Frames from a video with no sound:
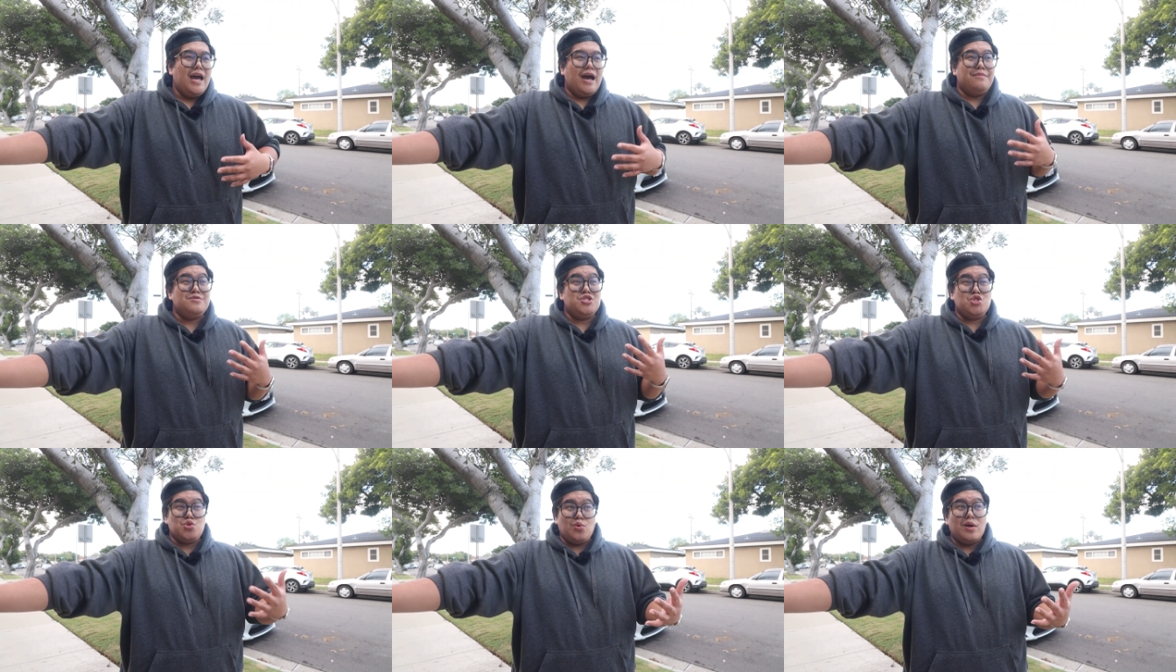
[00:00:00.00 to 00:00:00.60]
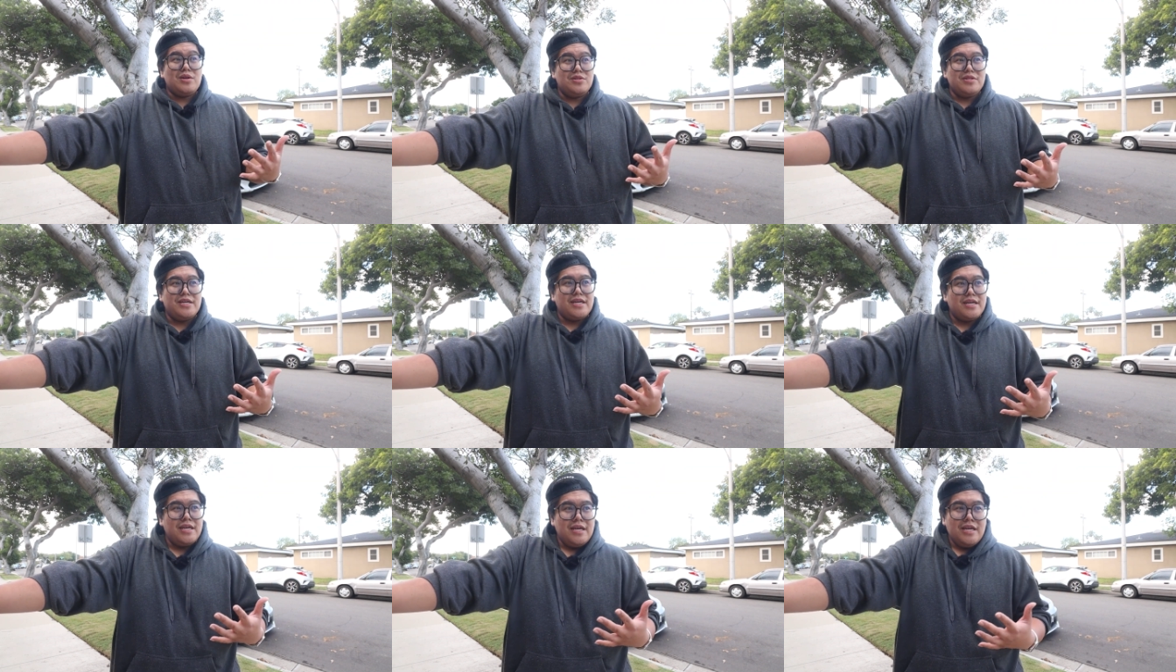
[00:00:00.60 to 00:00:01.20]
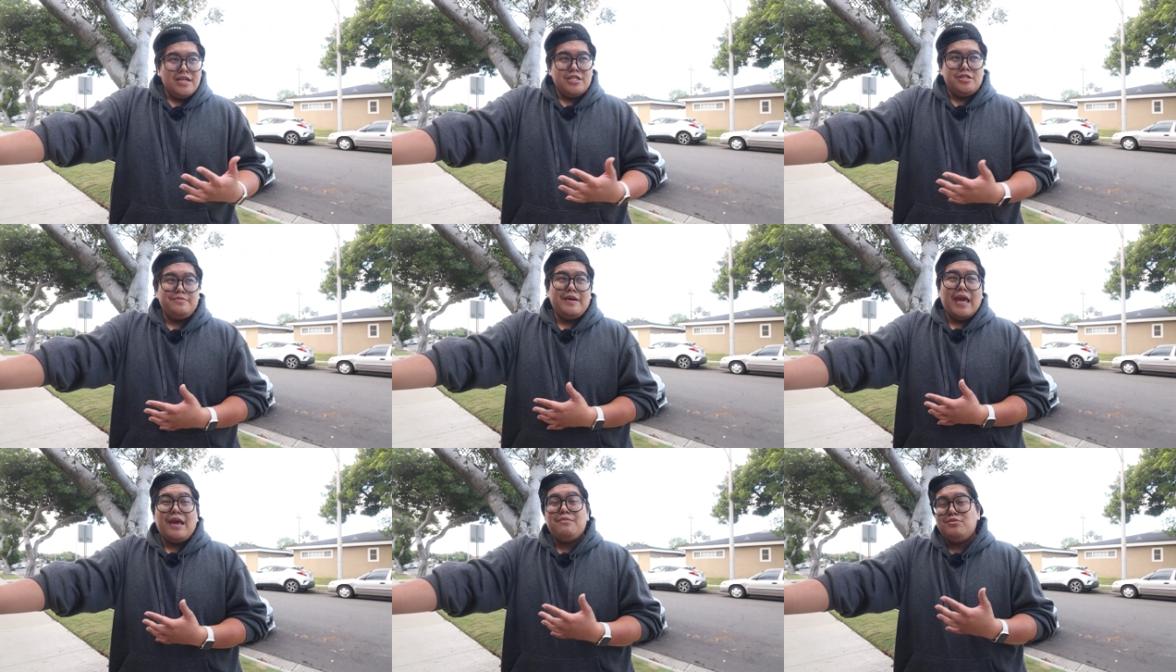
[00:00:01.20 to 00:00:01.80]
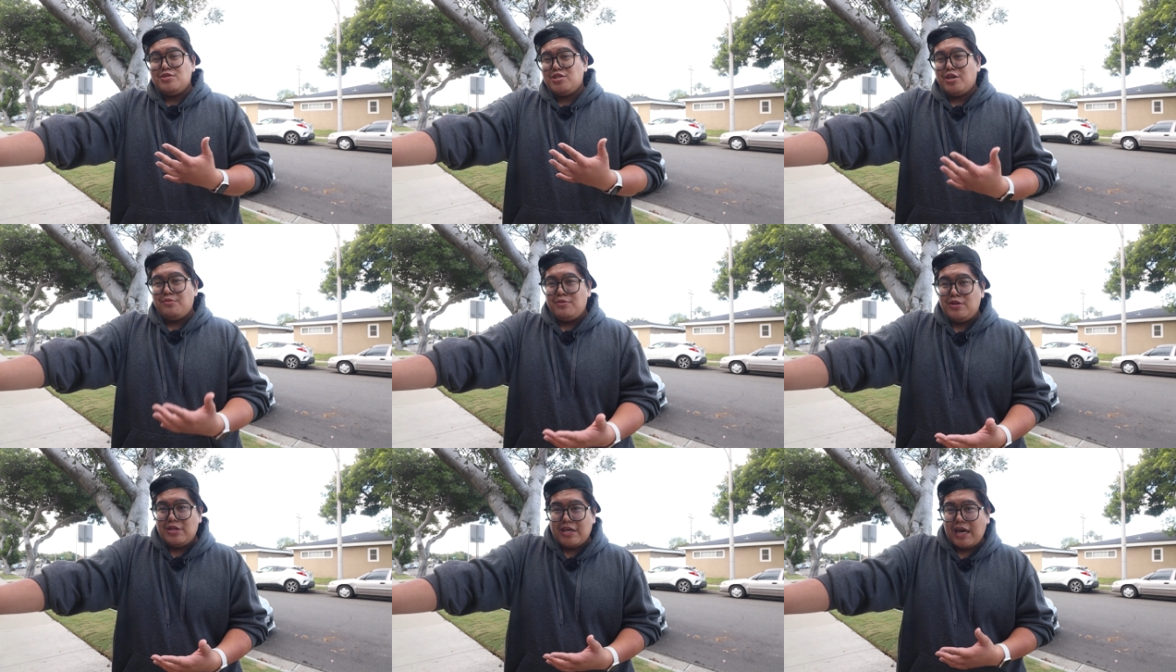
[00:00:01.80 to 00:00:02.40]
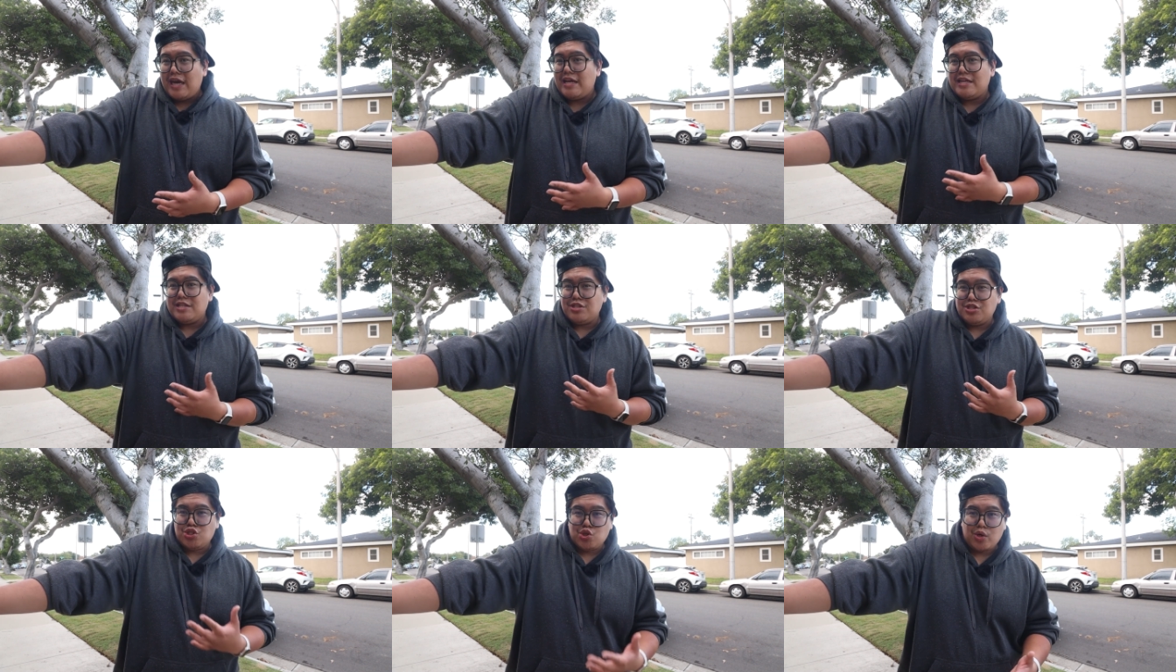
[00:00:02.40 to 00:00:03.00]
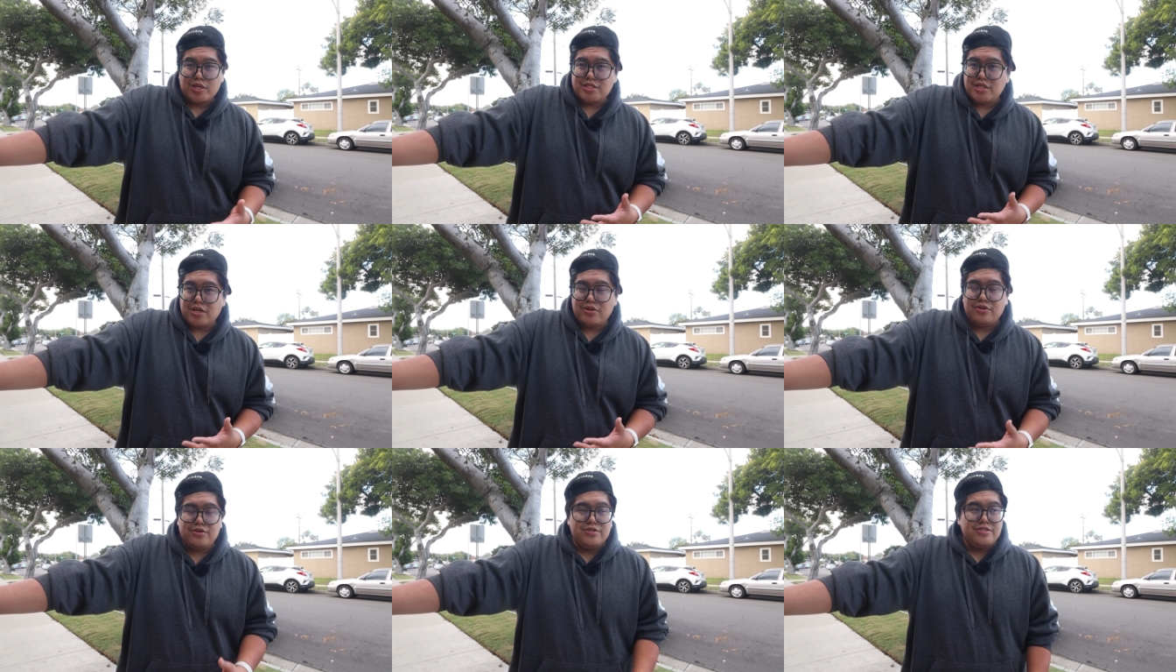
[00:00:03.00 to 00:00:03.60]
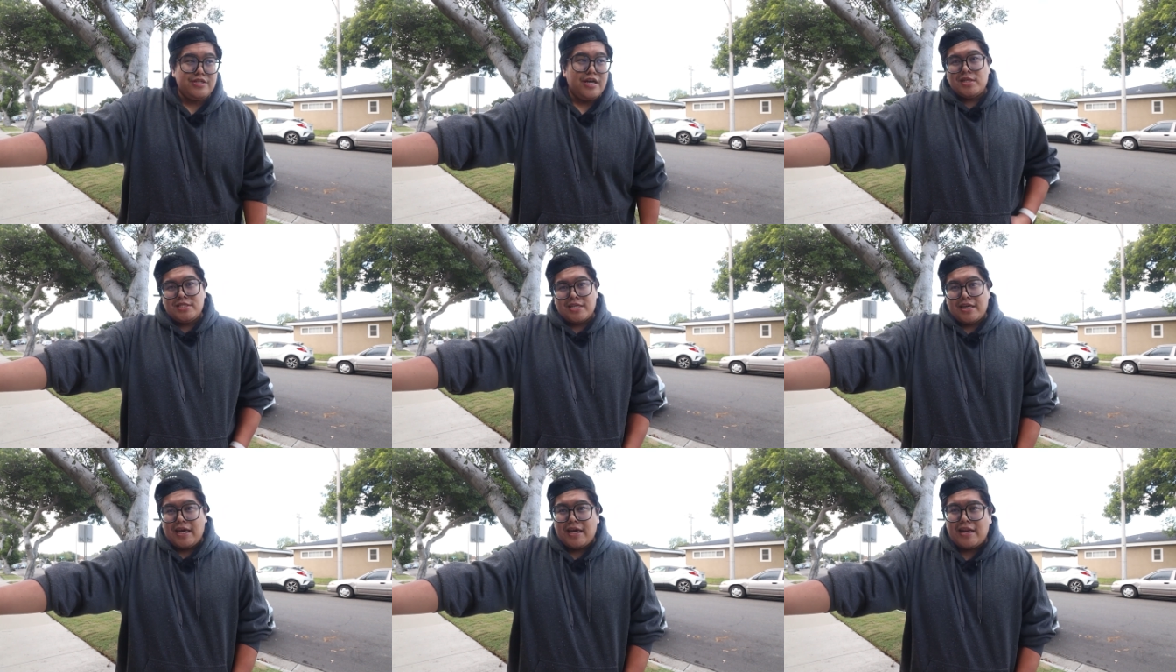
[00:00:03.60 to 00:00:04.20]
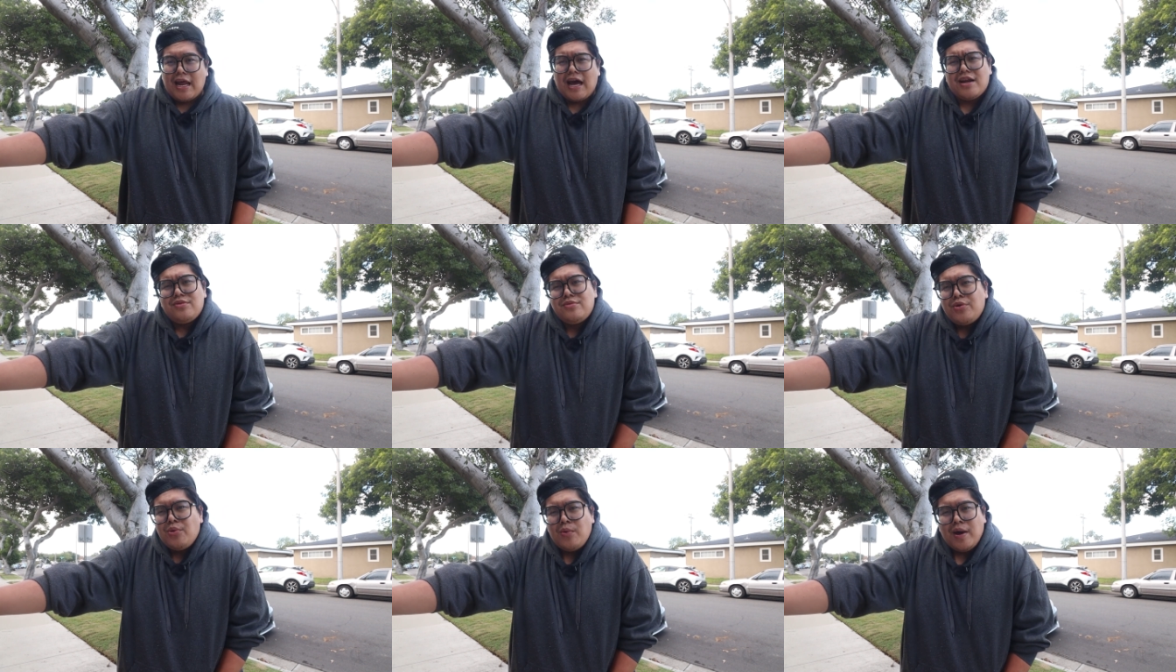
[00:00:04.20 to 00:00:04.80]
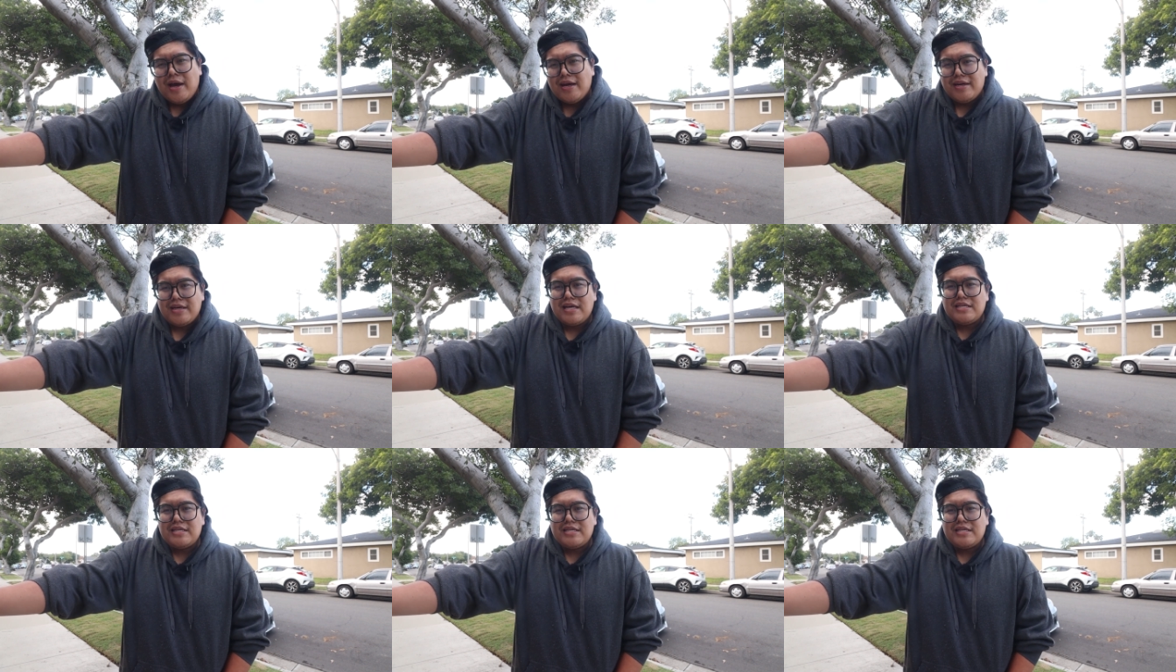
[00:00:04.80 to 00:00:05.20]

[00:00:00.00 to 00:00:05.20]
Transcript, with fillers: I'm struggling to be able to communicate and to trust others once again. I don't know why.